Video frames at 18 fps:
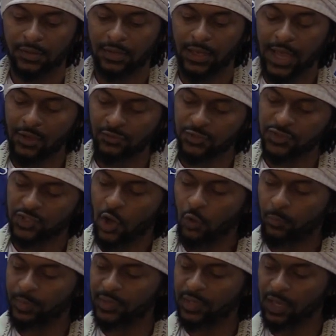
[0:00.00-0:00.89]
I'll just
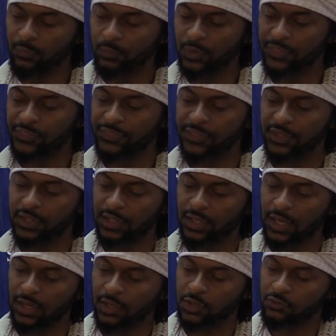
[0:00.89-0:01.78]
open up with
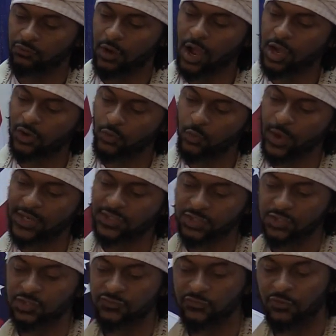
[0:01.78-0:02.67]
the Quran
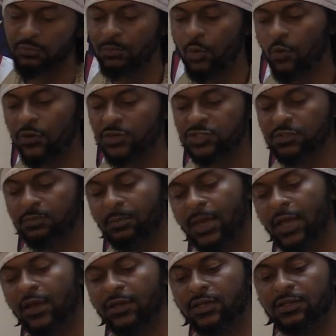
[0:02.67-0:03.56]
questions for Moorish
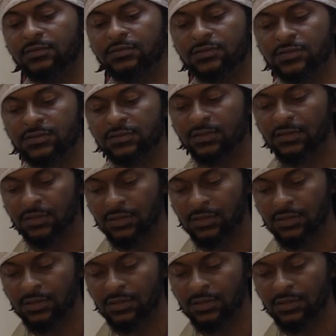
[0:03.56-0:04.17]
Americans.